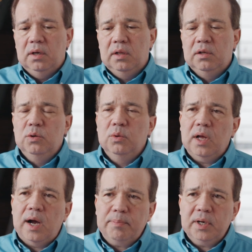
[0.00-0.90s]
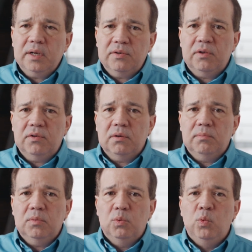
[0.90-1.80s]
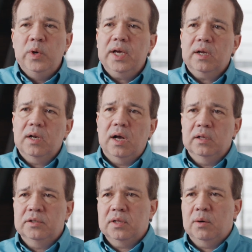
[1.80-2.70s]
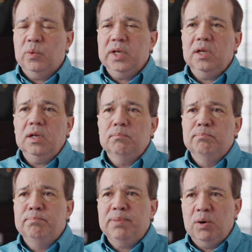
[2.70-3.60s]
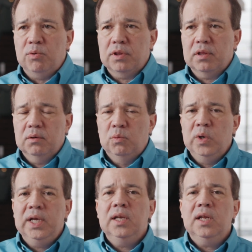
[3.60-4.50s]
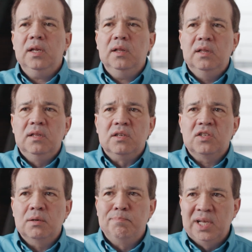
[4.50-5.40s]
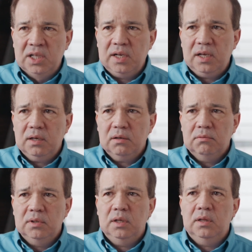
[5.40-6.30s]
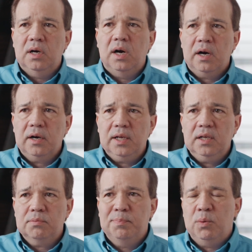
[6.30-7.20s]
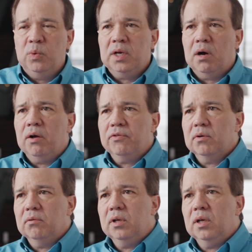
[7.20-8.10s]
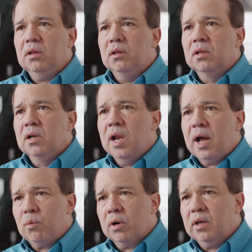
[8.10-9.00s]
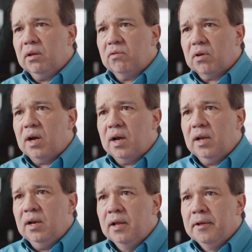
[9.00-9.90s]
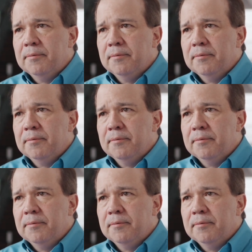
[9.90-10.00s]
In the dual operating system, we acknowledge that we need both. We need the stability, we need the hierarchies, but we also need the networking side